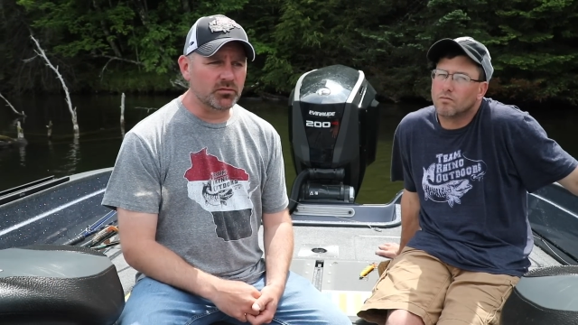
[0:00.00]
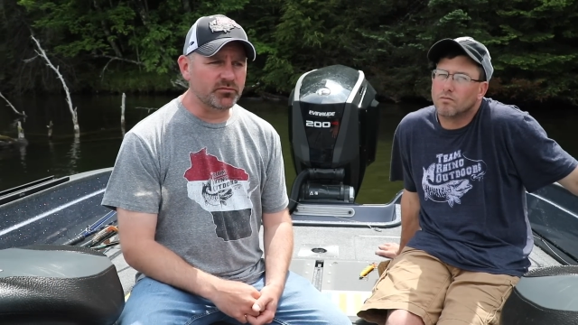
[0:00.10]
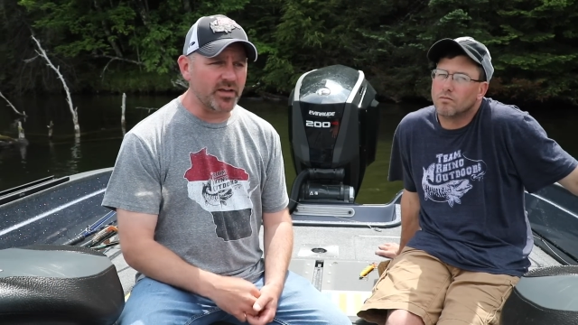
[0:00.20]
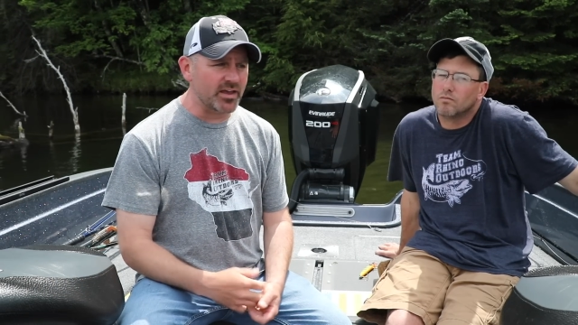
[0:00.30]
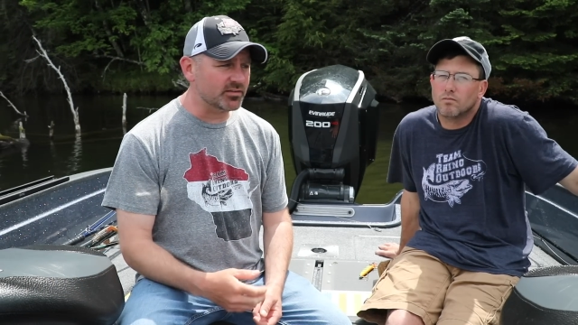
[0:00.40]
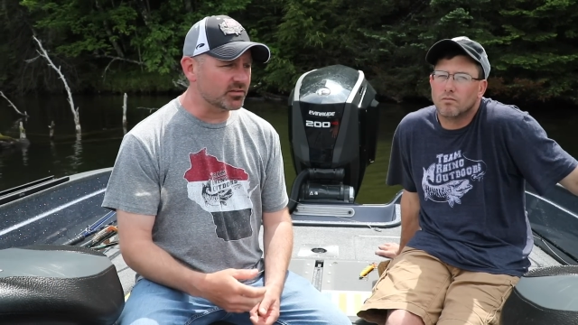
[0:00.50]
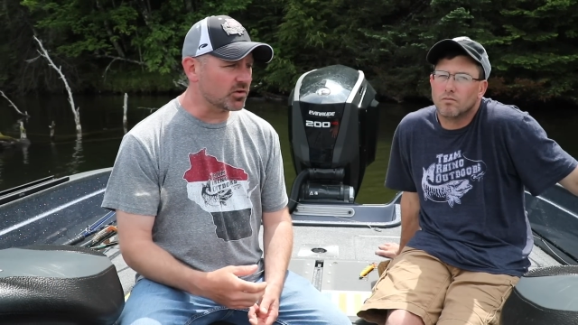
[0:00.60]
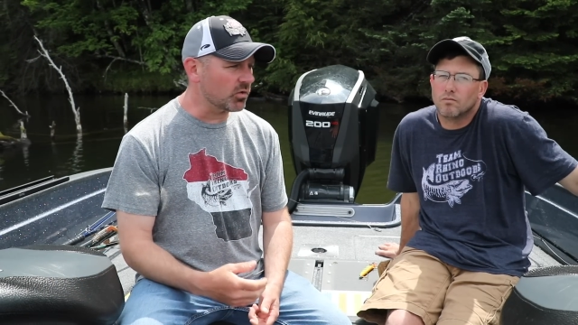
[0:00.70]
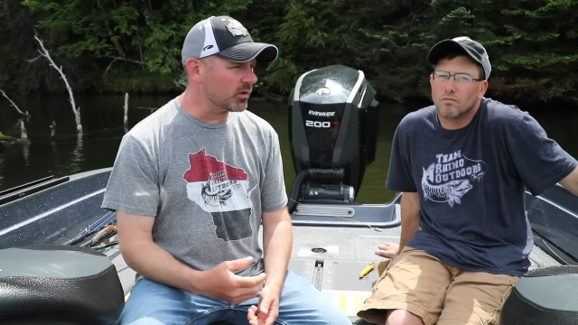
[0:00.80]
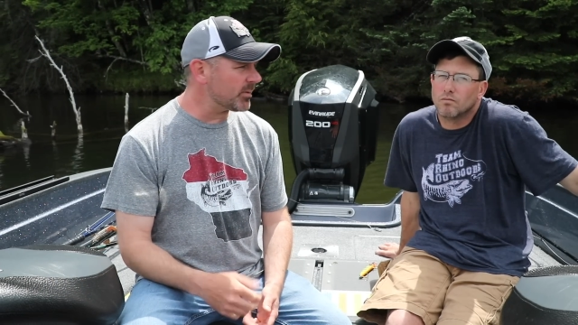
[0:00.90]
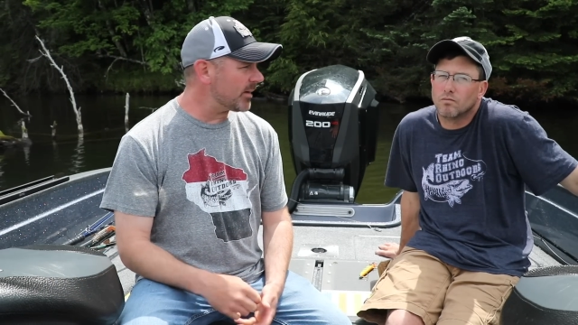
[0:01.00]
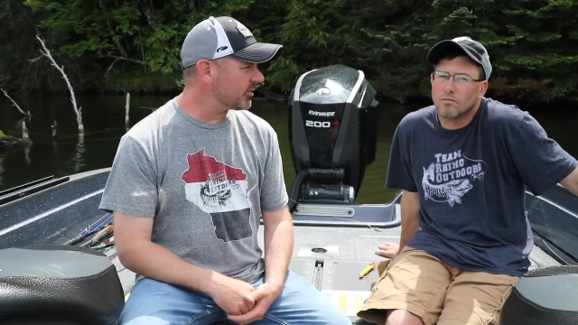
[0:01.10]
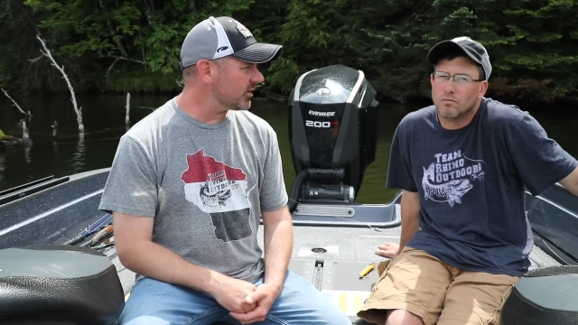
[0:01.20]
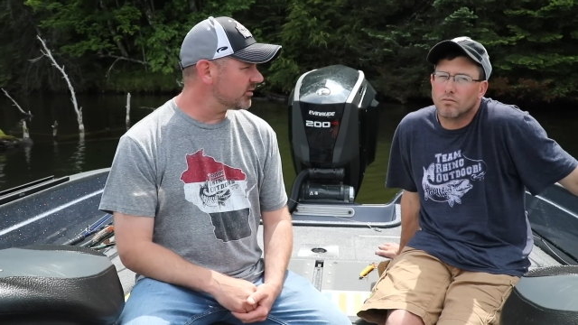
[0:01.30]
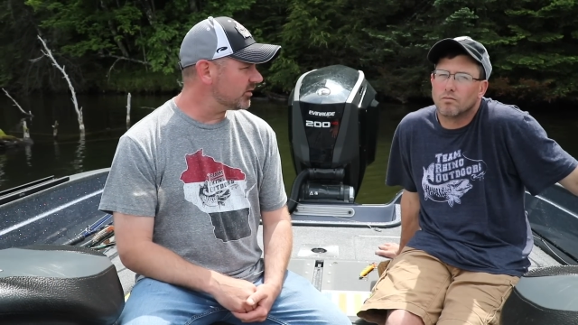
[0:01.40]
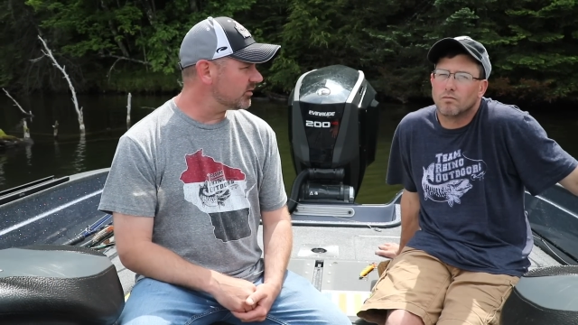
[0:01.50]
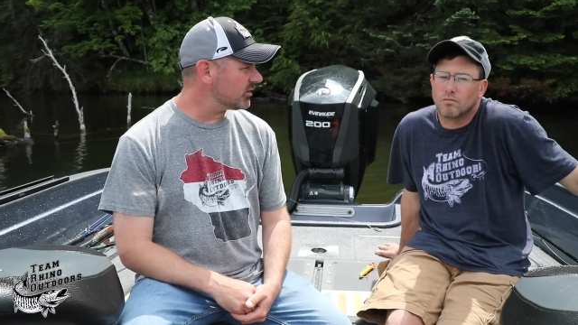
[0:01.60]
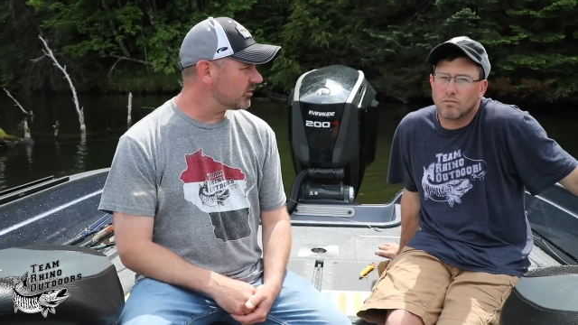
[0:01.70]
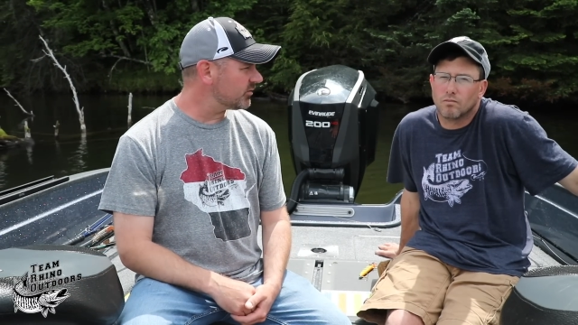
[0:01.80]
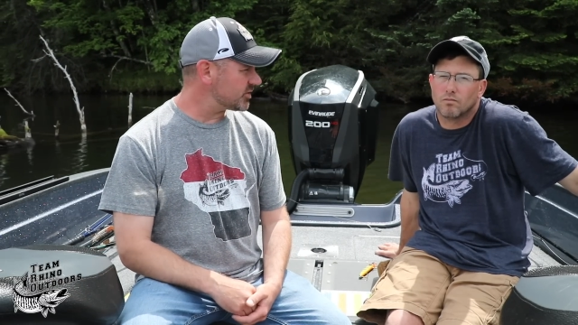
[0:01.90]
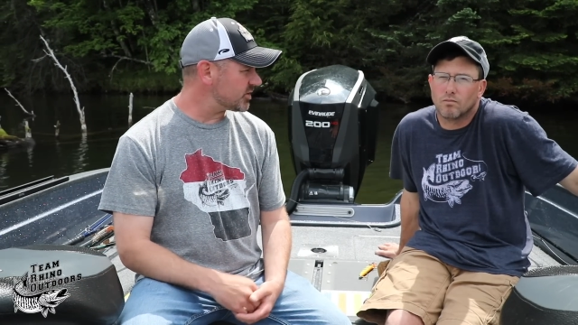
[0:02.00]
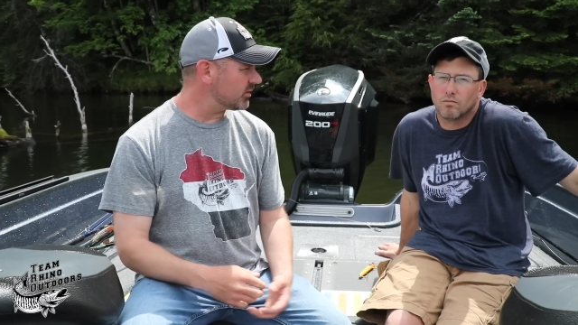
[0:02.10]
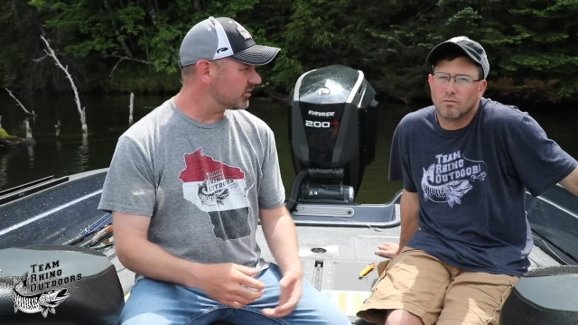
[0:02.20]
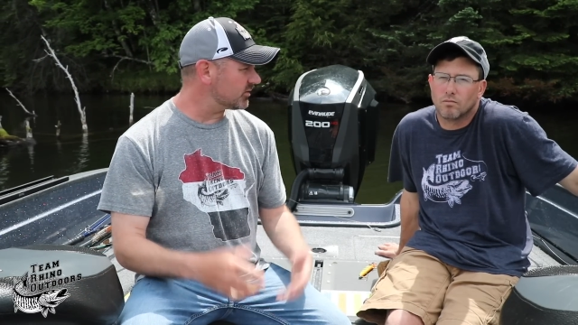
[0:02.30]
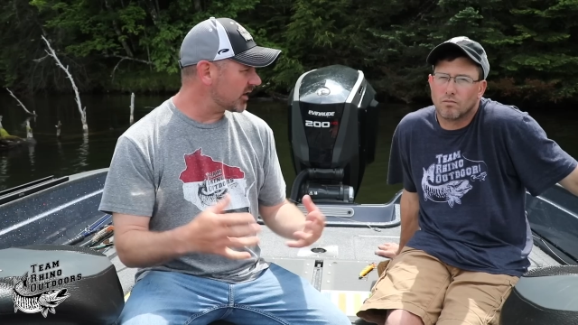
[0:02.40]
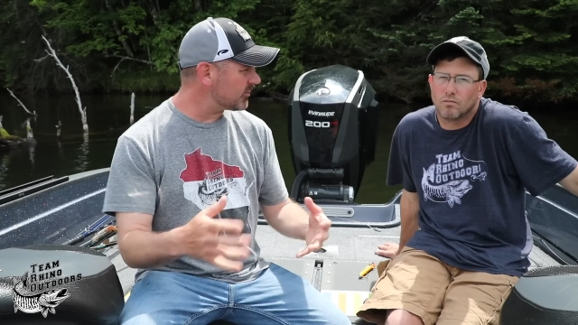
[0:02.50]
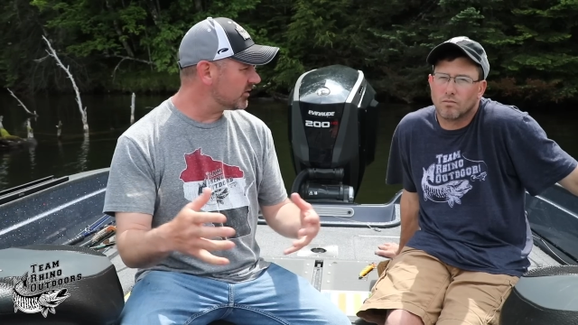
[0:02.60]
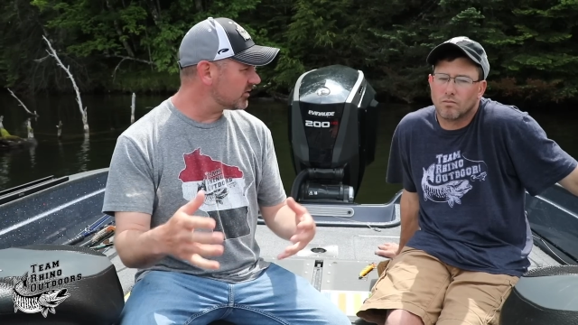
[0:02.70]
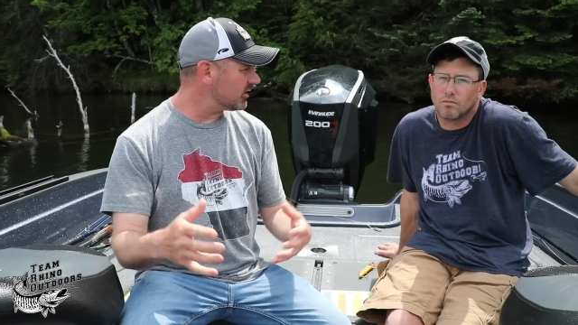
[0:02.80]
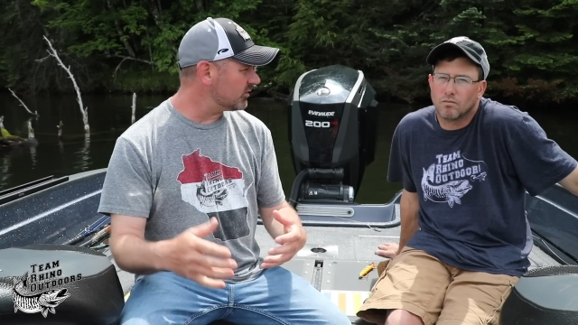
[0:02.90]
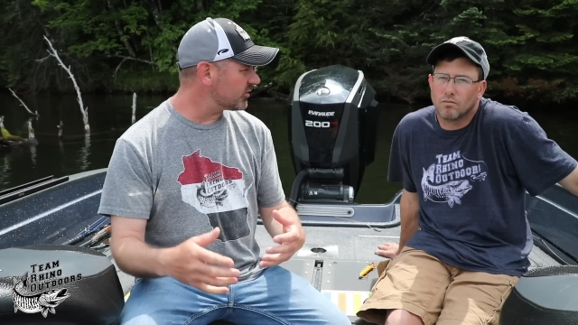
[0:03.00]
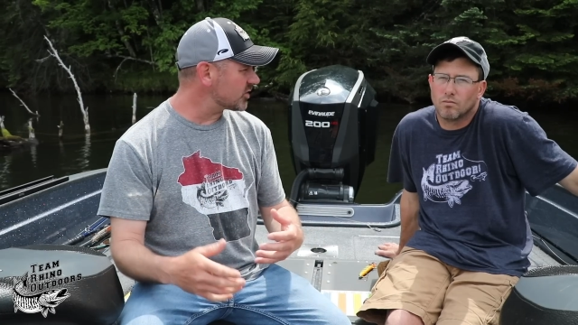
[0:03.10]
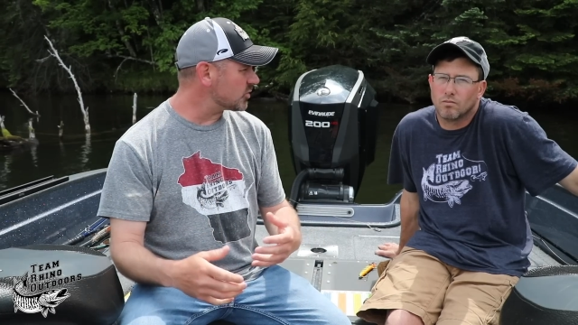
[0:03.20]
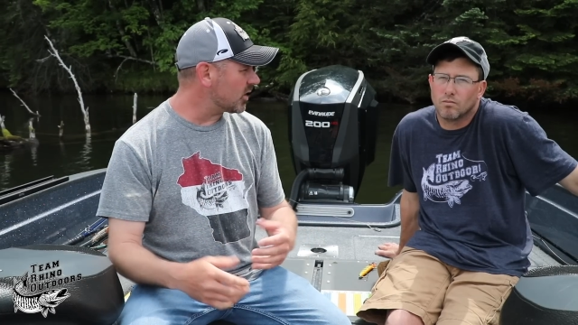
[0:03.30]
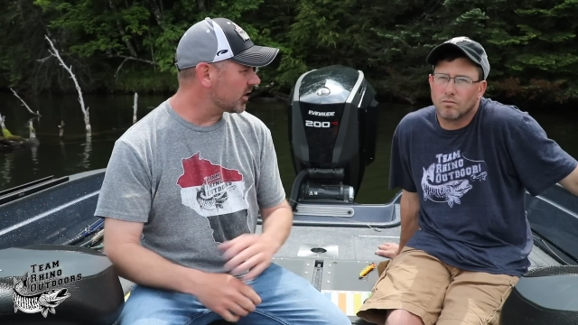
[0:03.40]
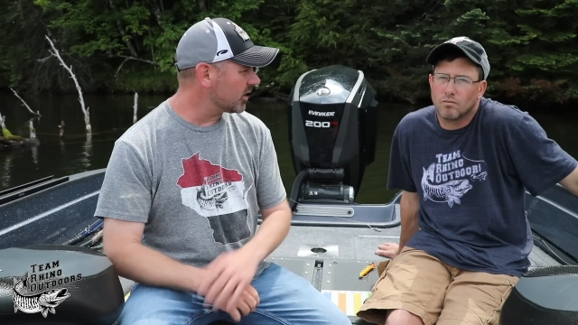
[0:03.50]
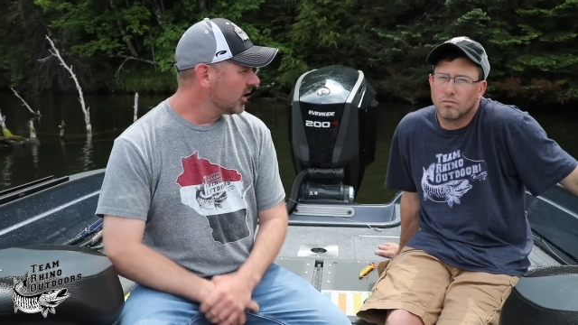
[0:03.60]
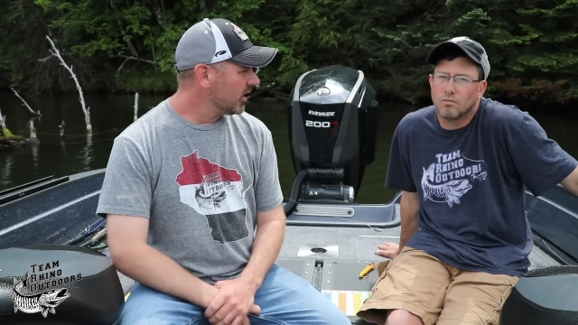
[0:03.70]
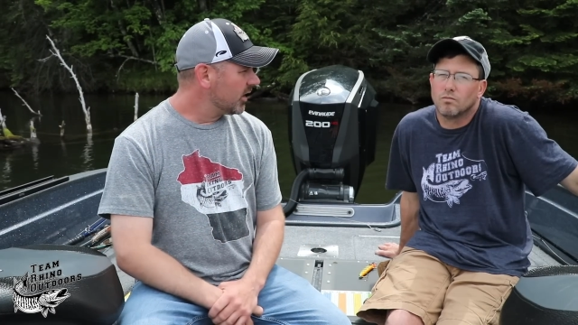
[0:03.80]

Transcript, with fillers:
Speaker 1: the fastest growing populations or fishing segments in freshwater.